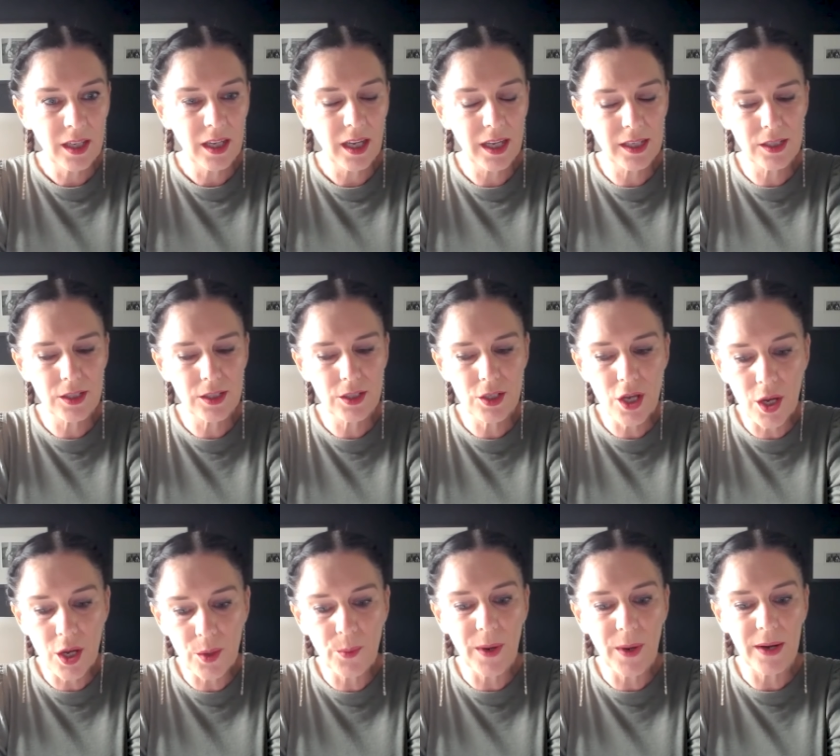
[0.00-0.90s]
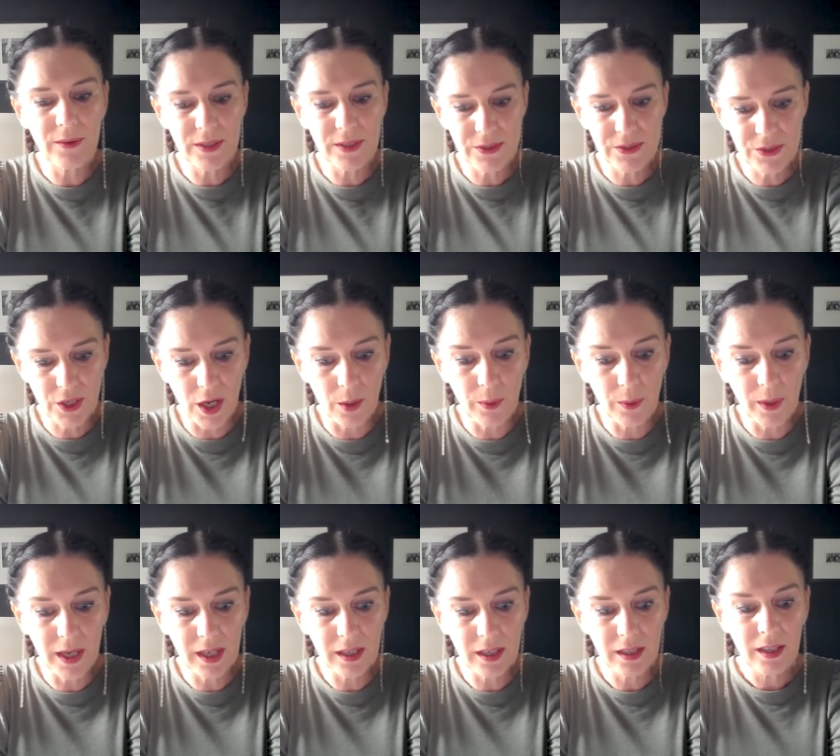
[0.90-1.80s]
and know where it's
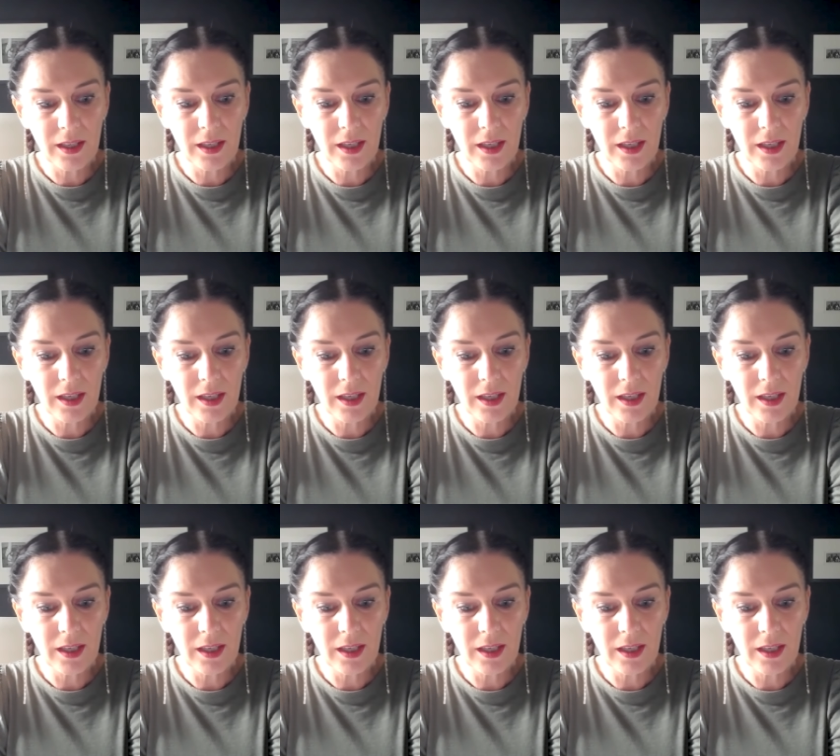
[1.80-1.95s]
going